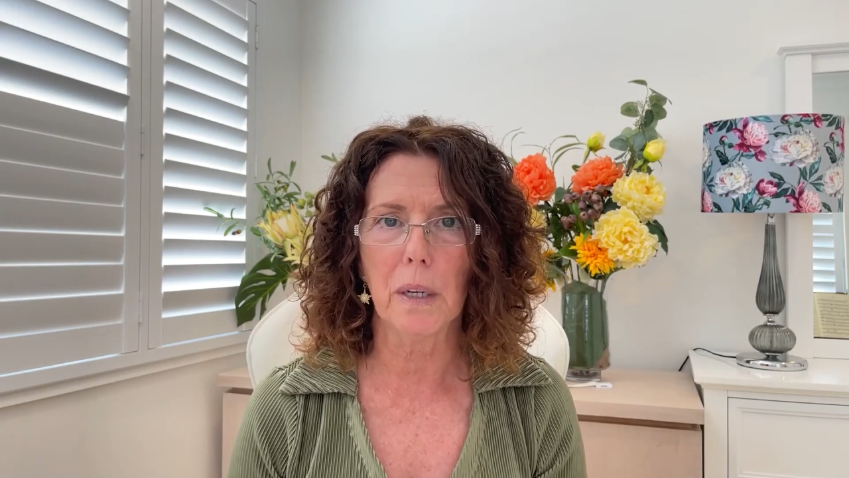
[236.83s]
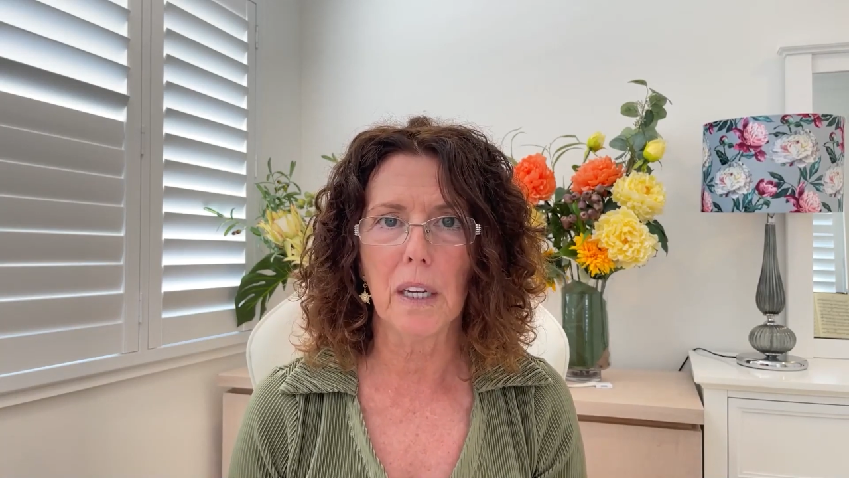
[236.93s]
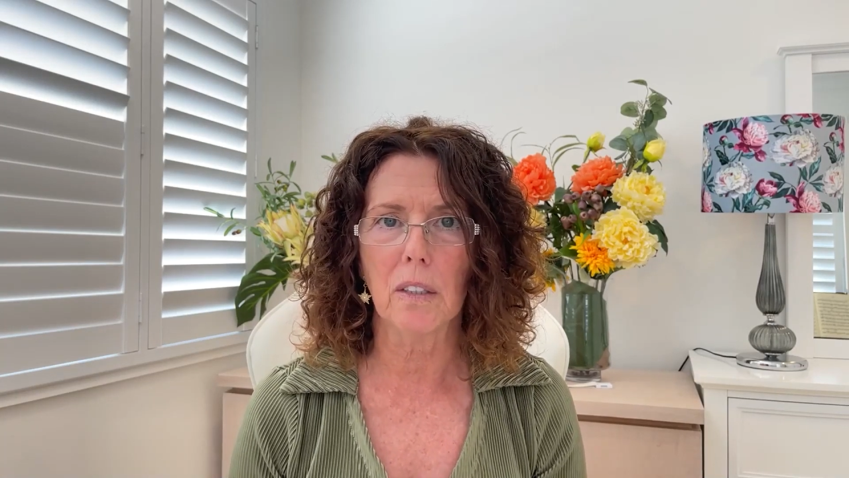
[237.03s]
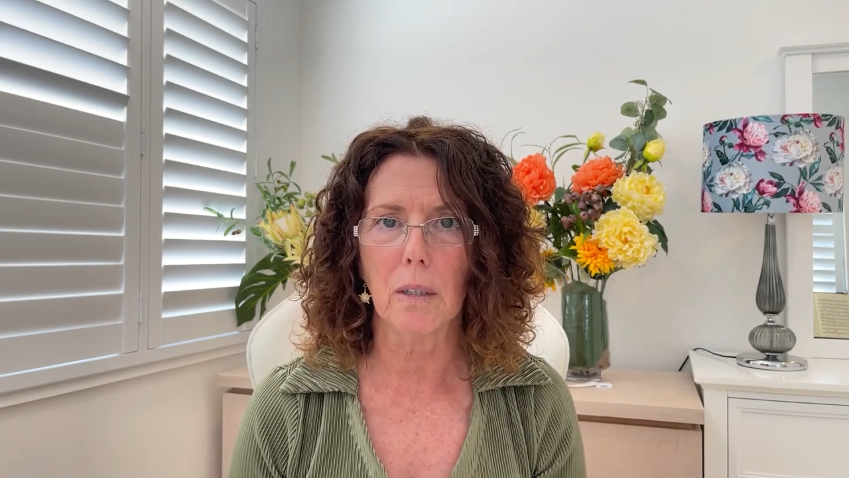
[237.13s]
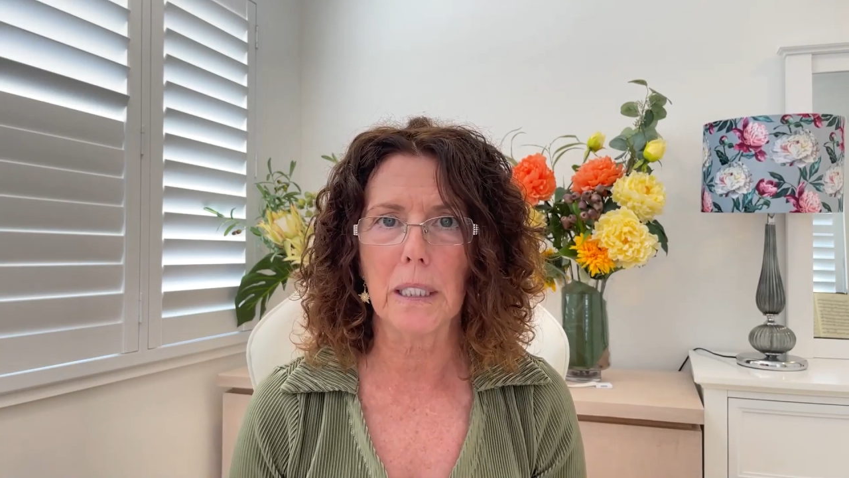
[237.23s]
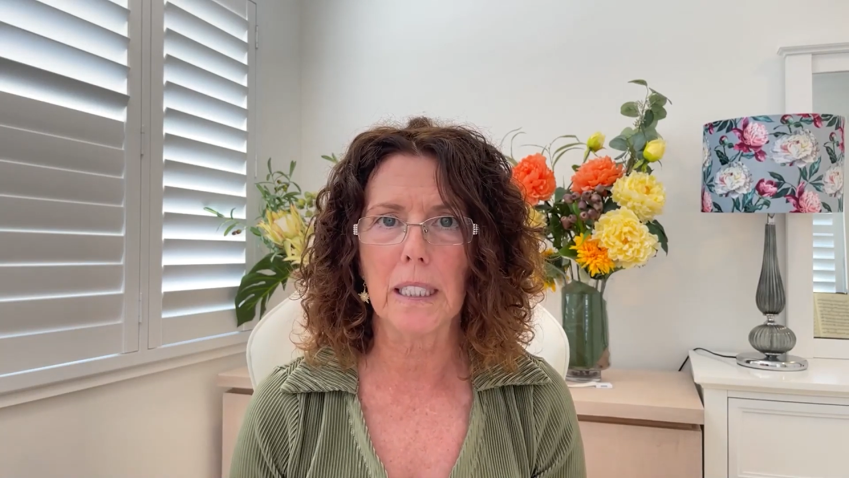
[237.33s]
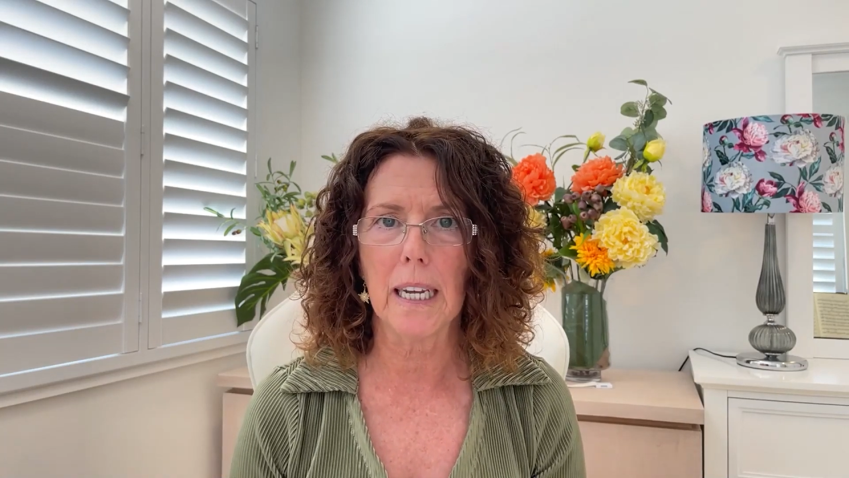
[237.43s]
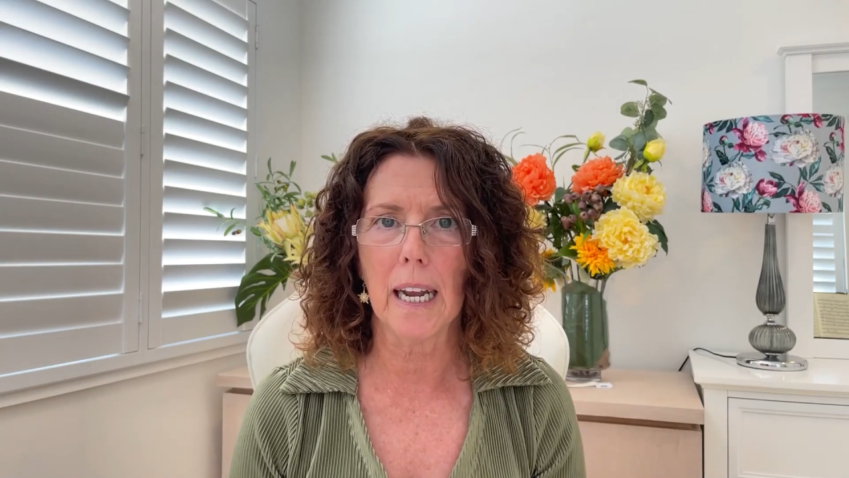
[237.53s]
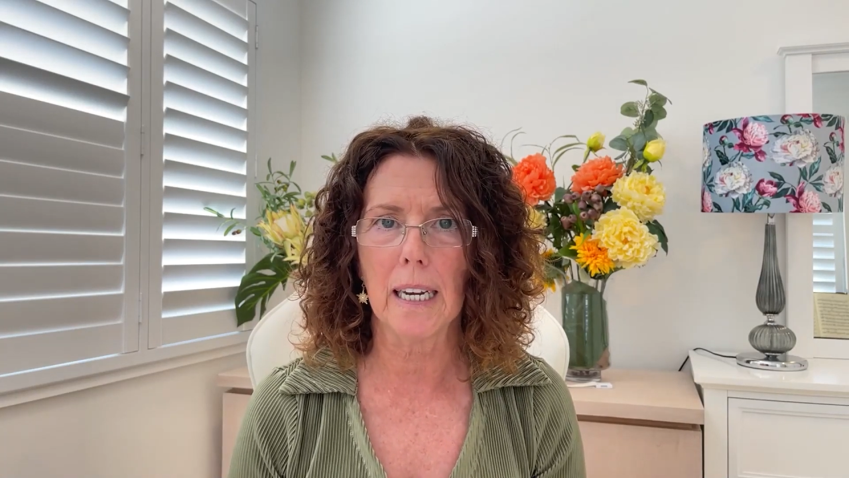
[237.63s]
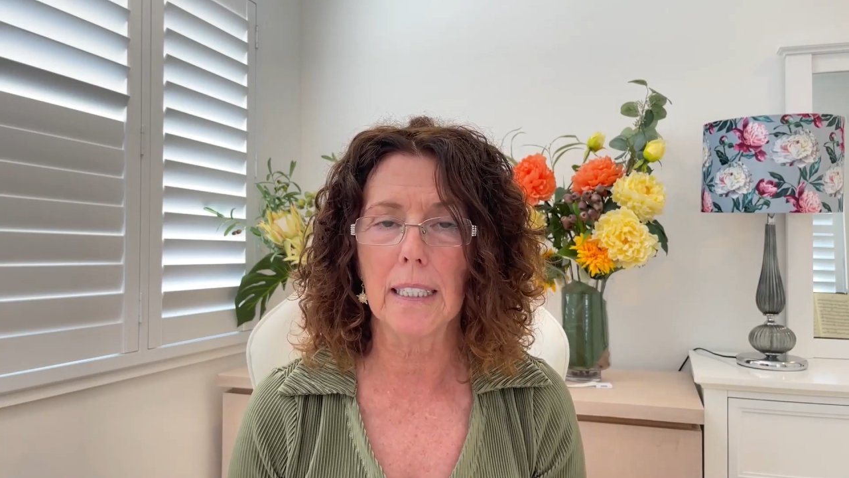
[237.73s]

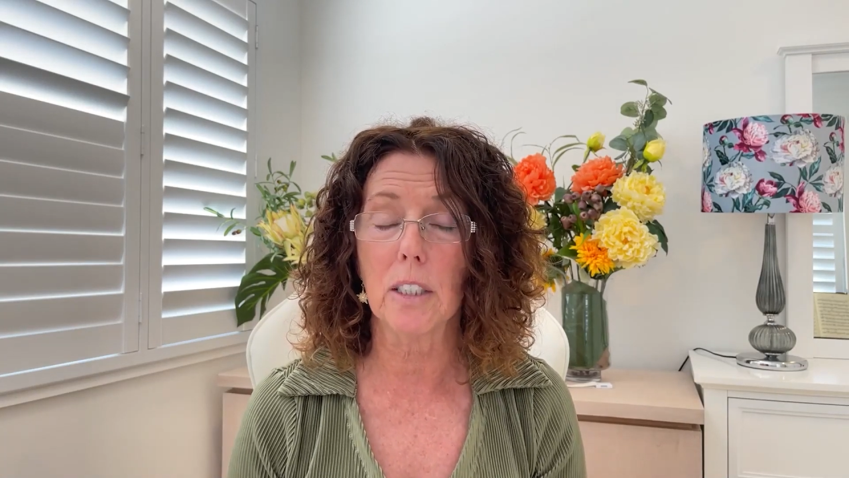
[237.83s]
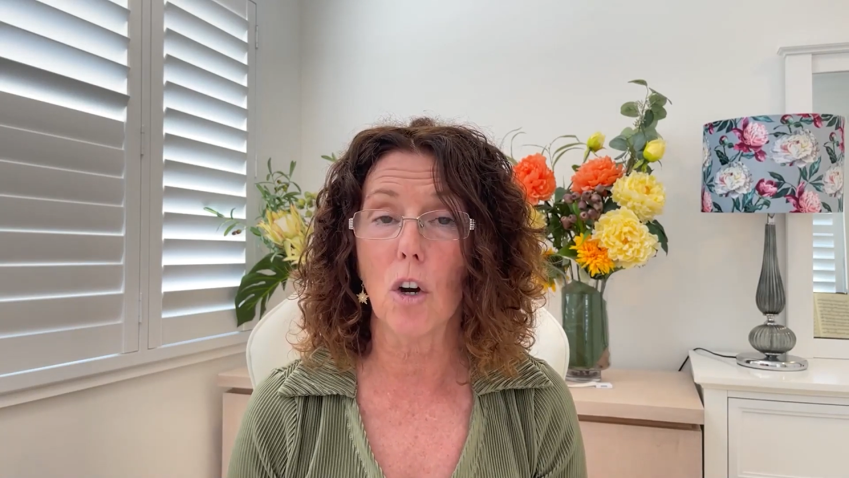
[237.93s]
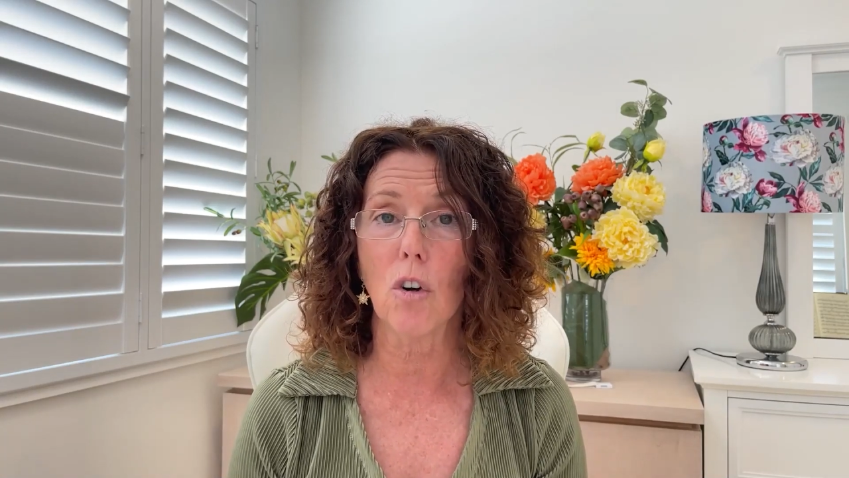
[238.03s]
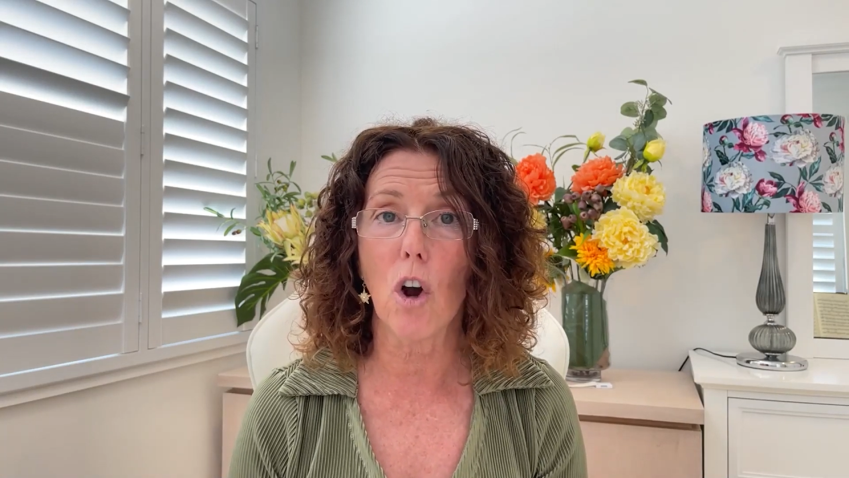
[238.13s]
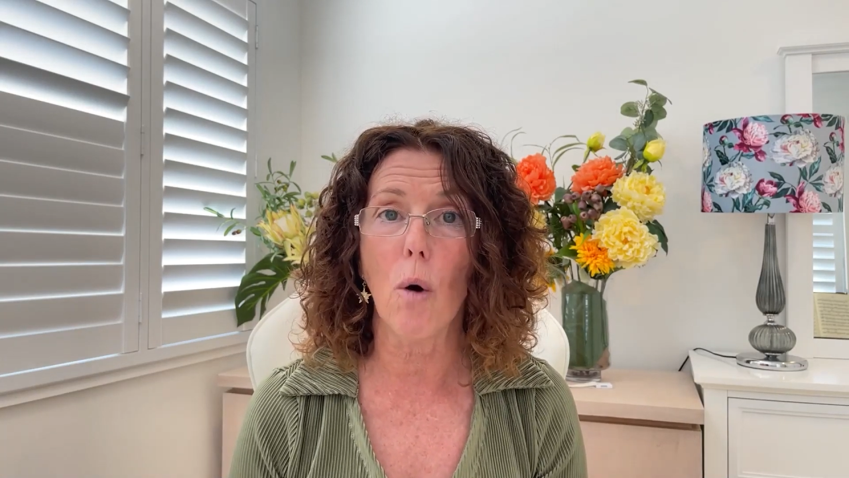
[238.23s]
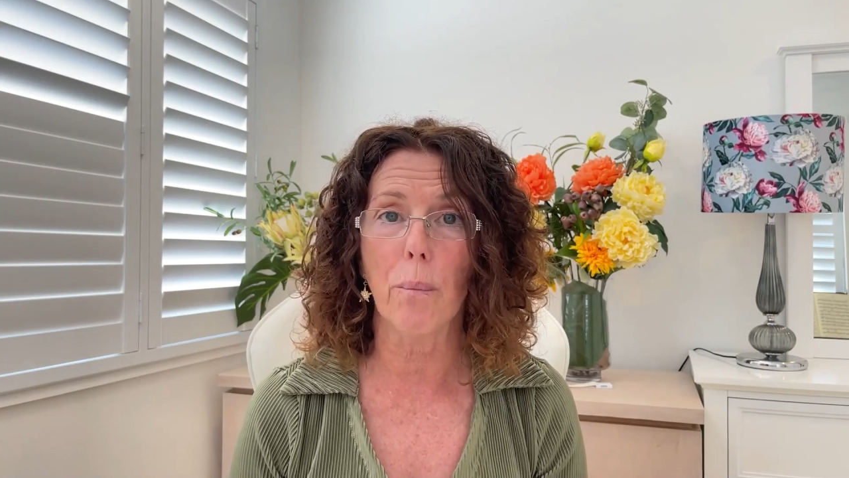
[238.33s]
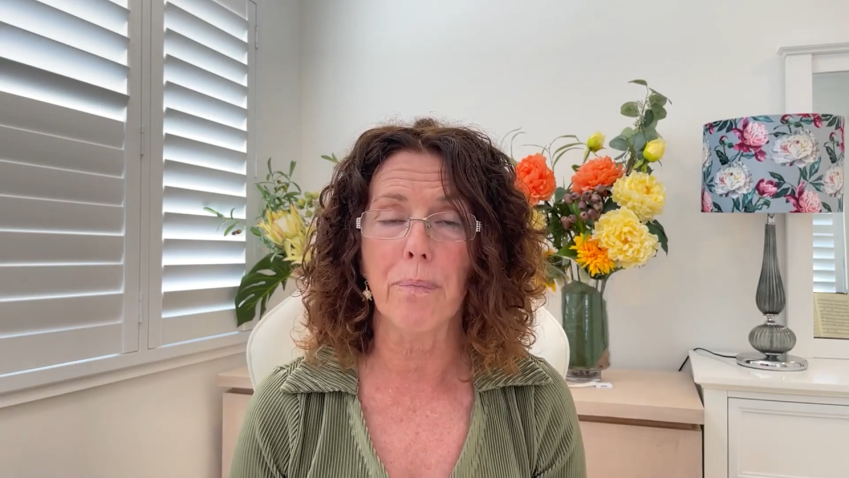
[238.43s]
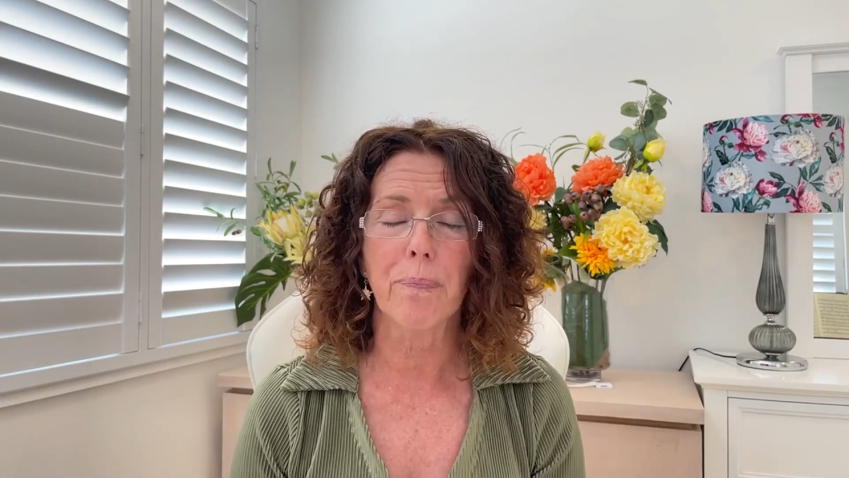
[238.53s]
BOTTLE.com.